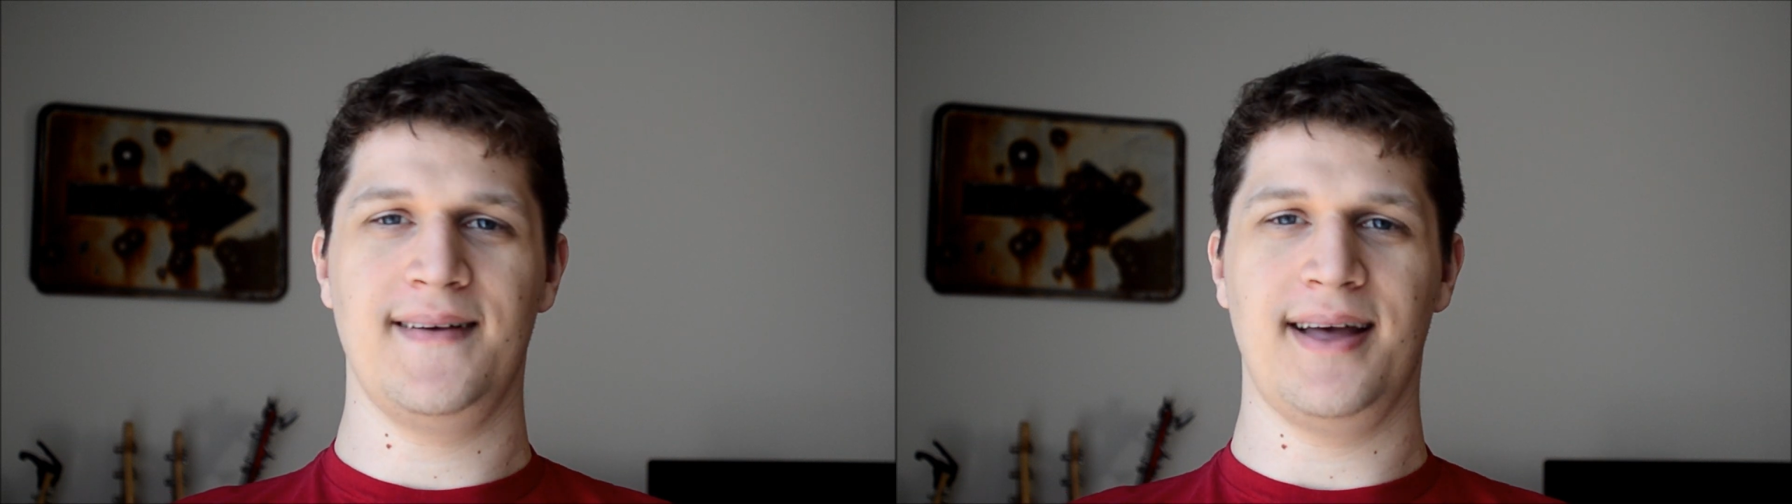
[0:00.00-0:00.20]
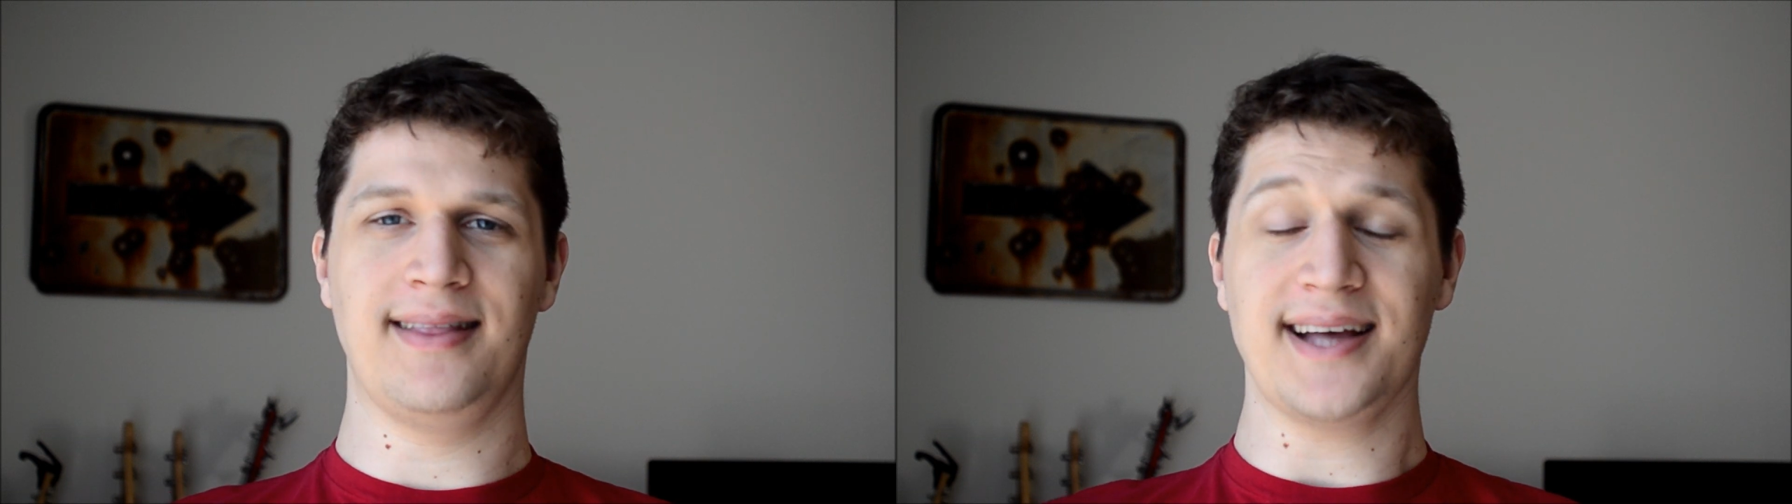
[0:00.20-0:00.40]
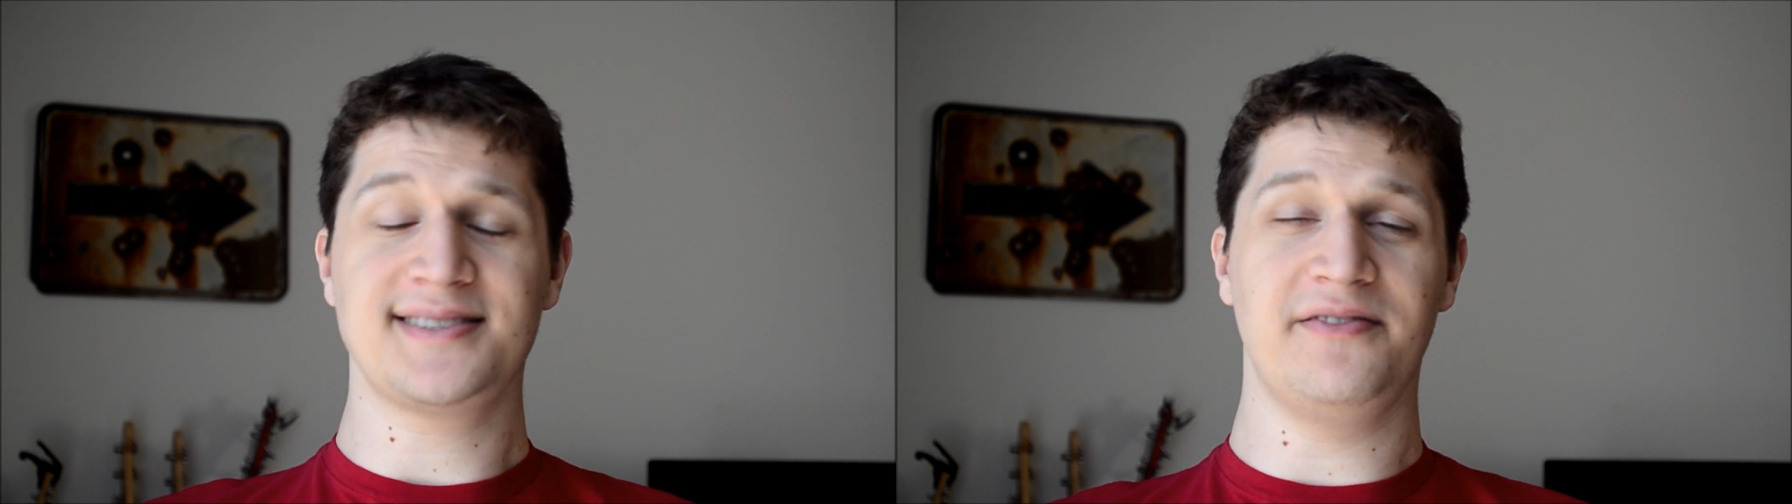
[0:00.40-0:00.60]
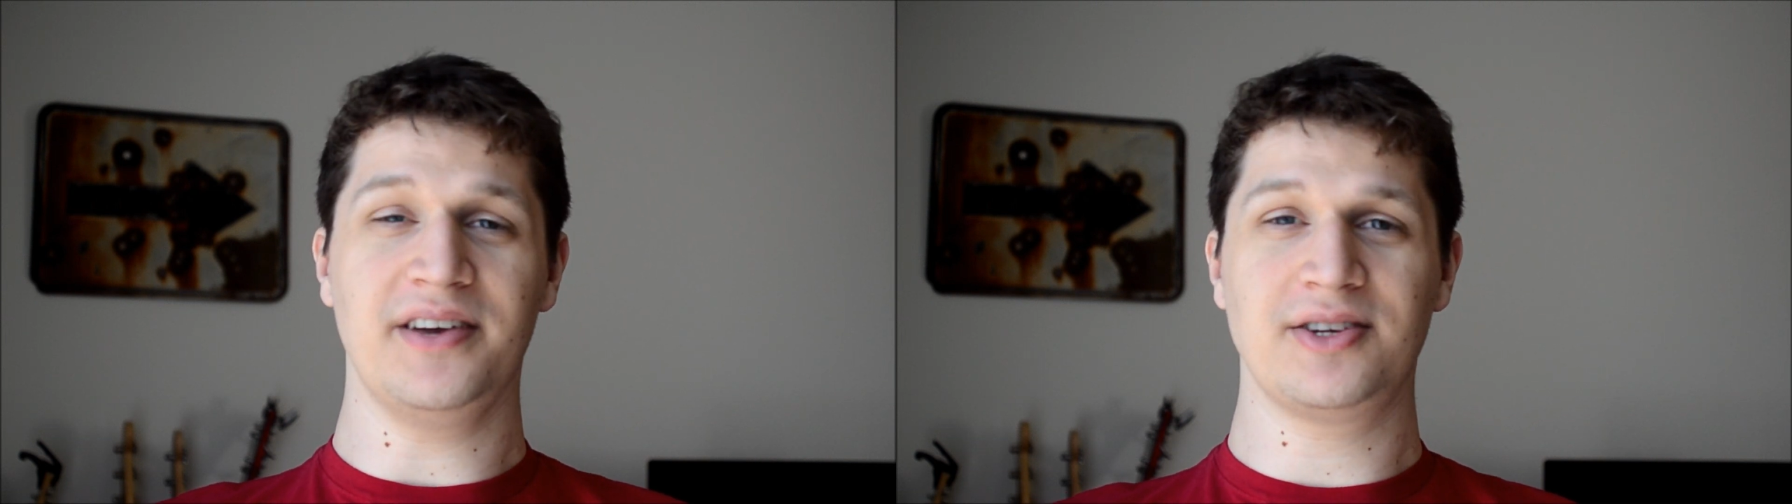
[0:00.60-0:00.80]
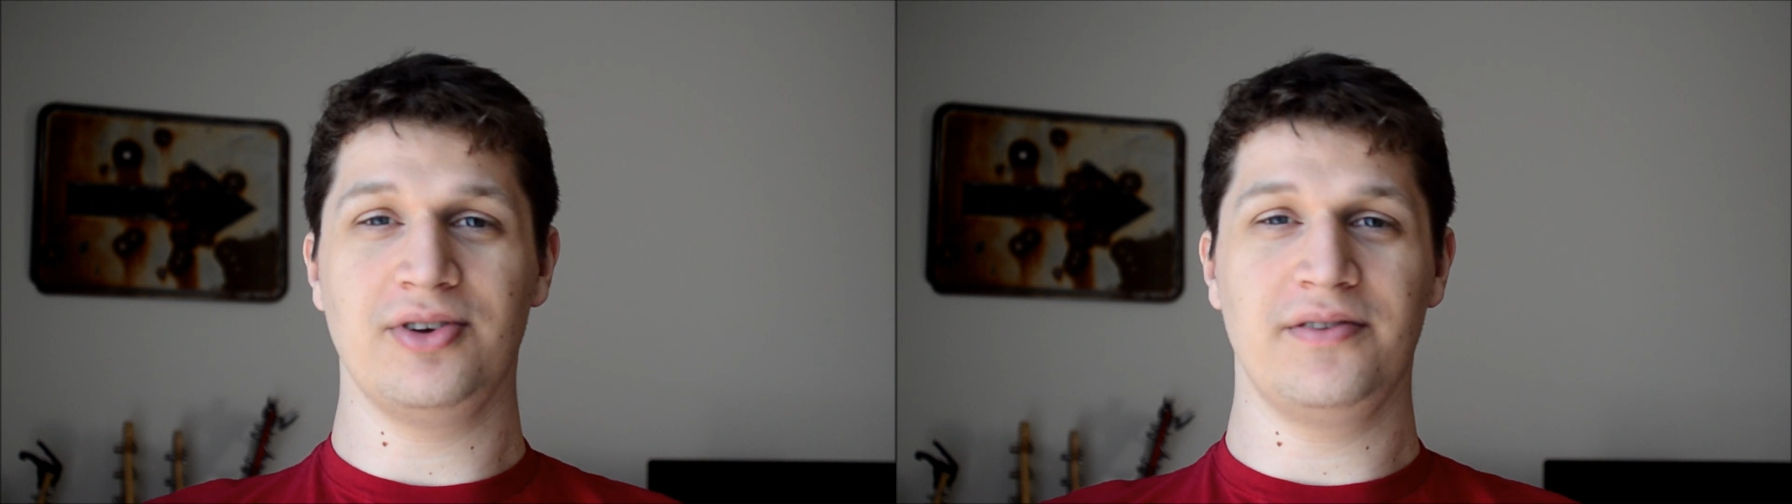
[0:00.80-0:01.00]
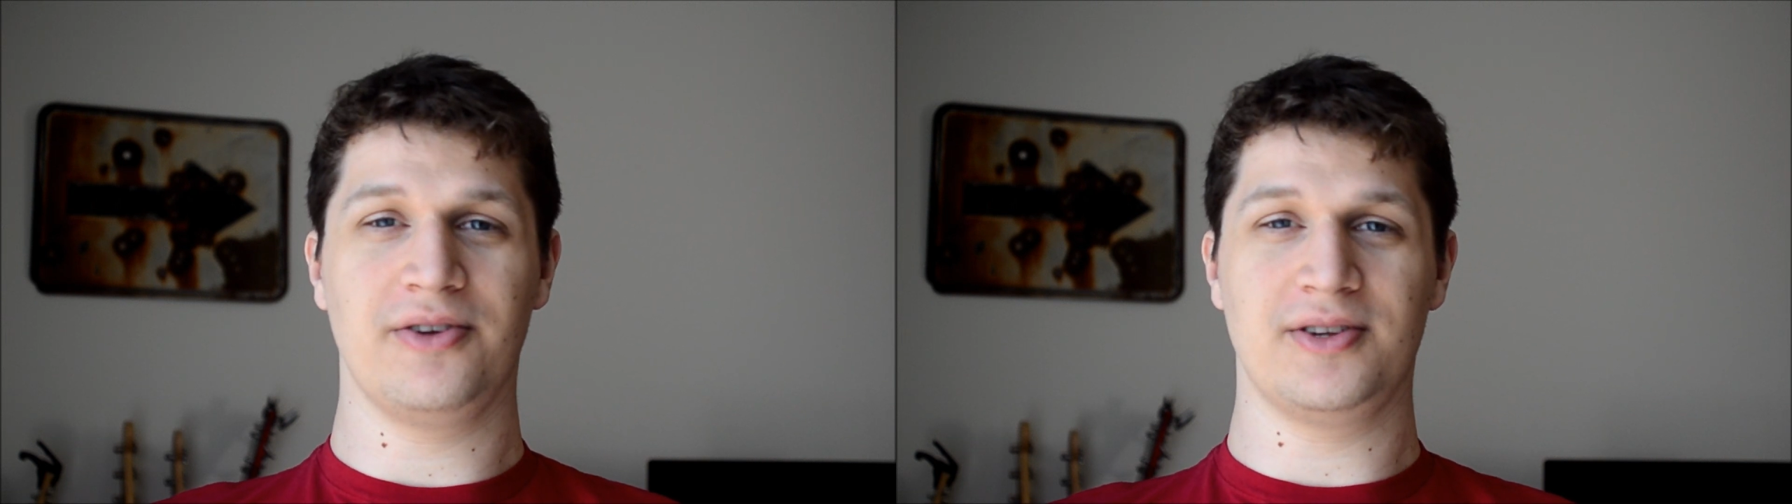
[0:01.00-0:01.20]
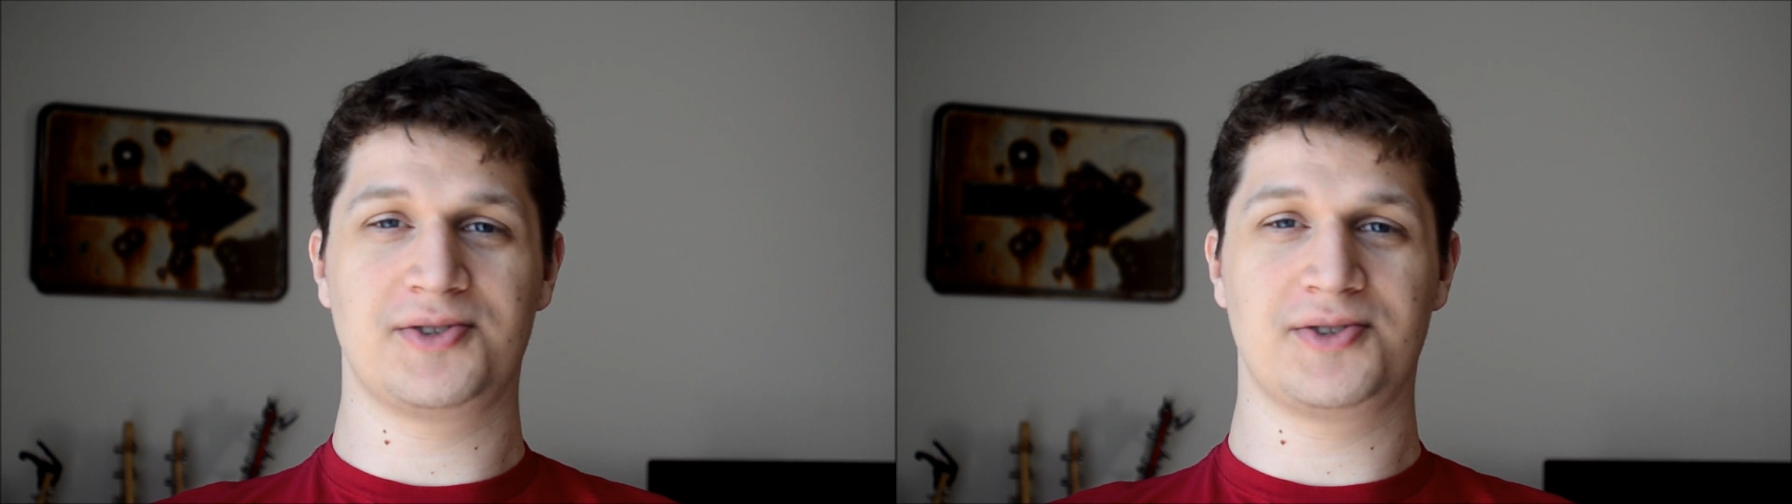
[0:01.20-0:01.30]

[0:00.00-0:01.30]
And that's a victory for the